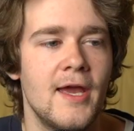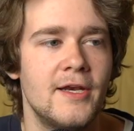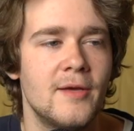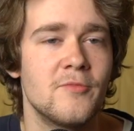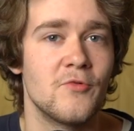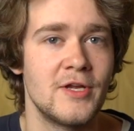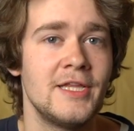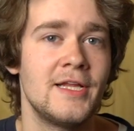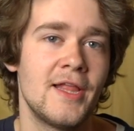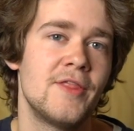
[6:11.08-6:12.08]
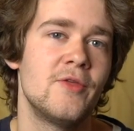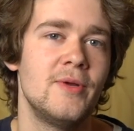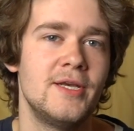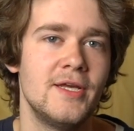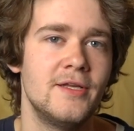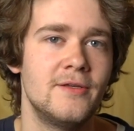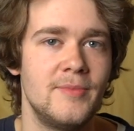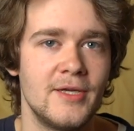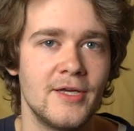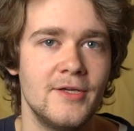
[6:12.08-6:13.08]
And I'm really glad that we
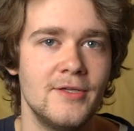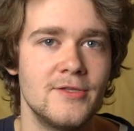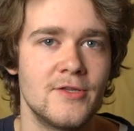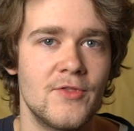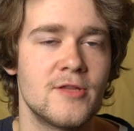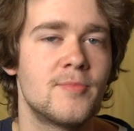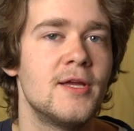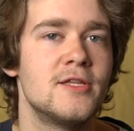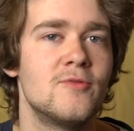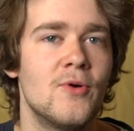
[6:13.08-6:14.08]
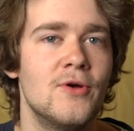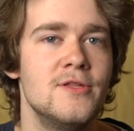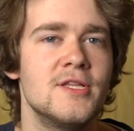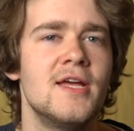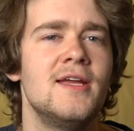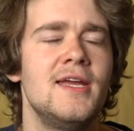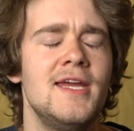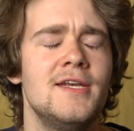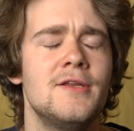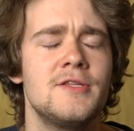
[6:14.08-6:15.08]
did, because this place was
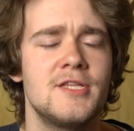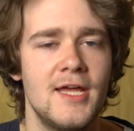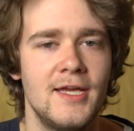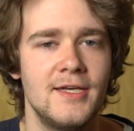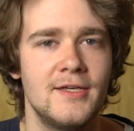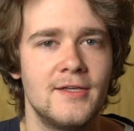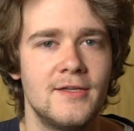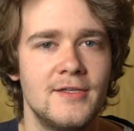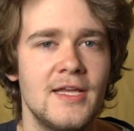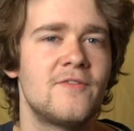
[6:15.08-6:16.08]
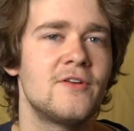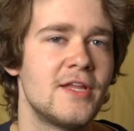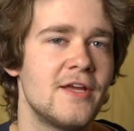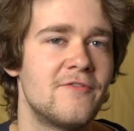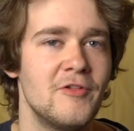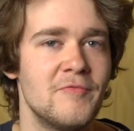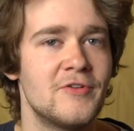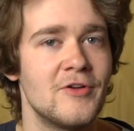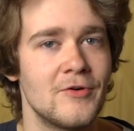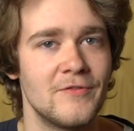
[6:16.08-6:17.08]
insane. Definitely a
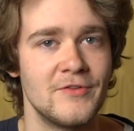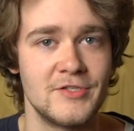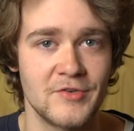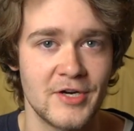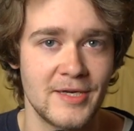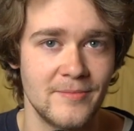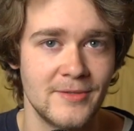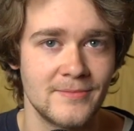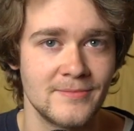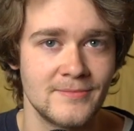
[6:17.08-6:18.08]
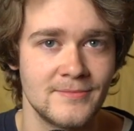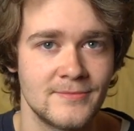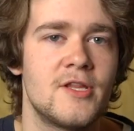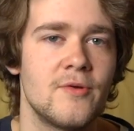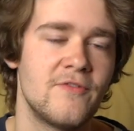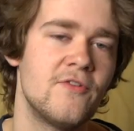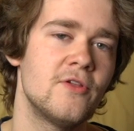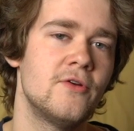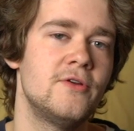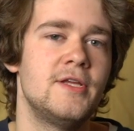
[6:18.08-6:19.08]
film photographer's dream. So we
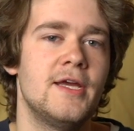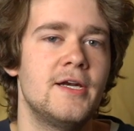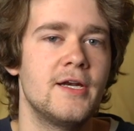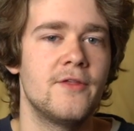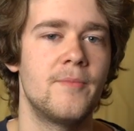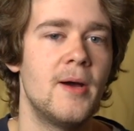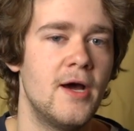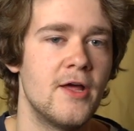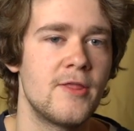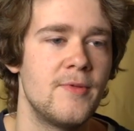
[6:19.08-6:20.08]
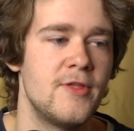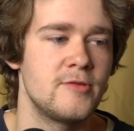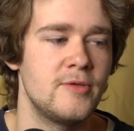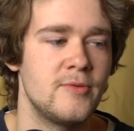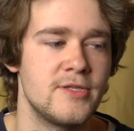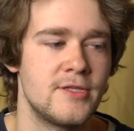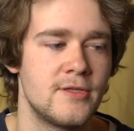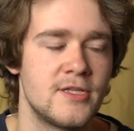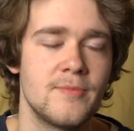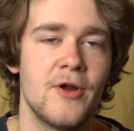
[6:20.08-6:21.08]
followed yet another path, but this one
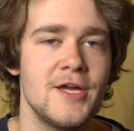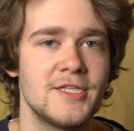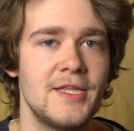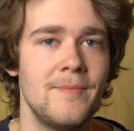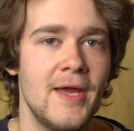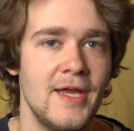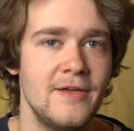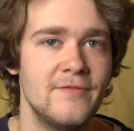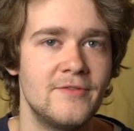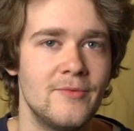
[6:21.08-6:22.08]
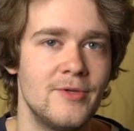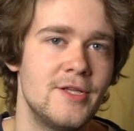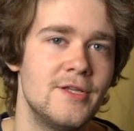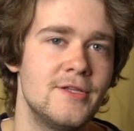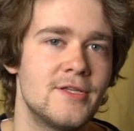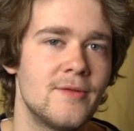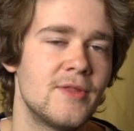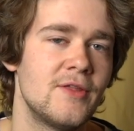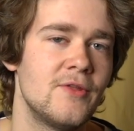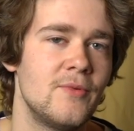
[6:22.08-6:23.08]
was surprisingly paved, which is
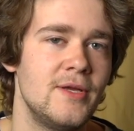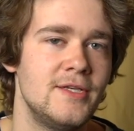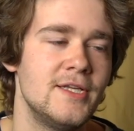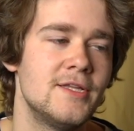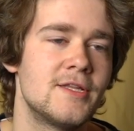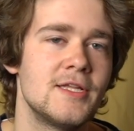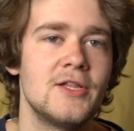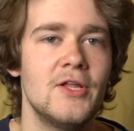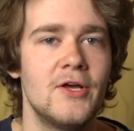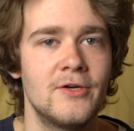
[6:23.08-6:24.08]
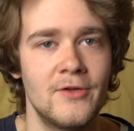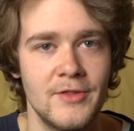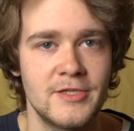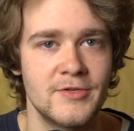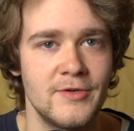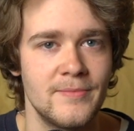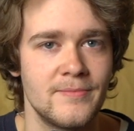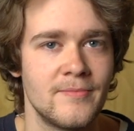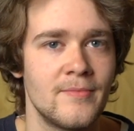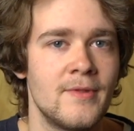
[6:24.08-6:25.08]
something that we didn't see a lot on this
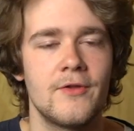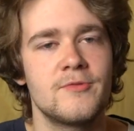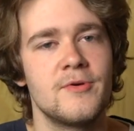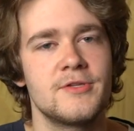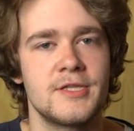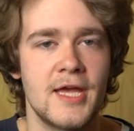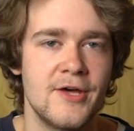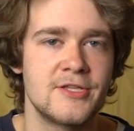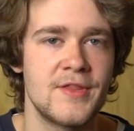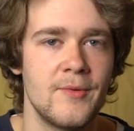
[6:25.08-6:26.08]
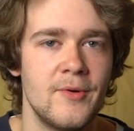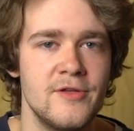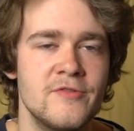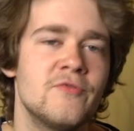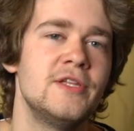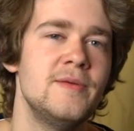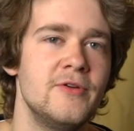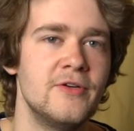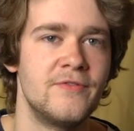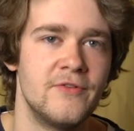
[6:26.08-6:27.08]
trip. Then we found this person's house that was
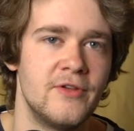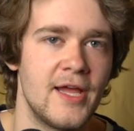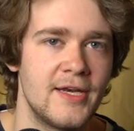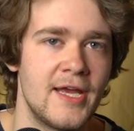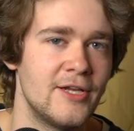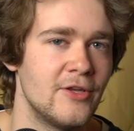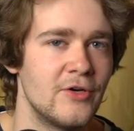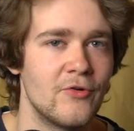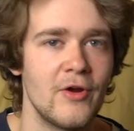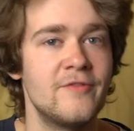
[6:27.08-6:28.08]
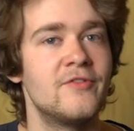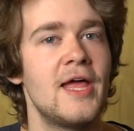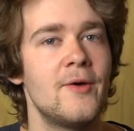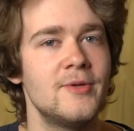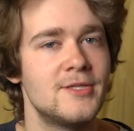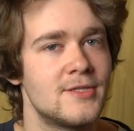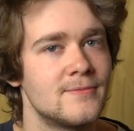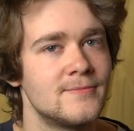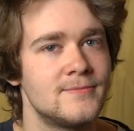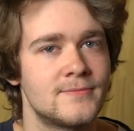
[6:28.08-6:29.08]
really beautiful and had a lot of great flowers.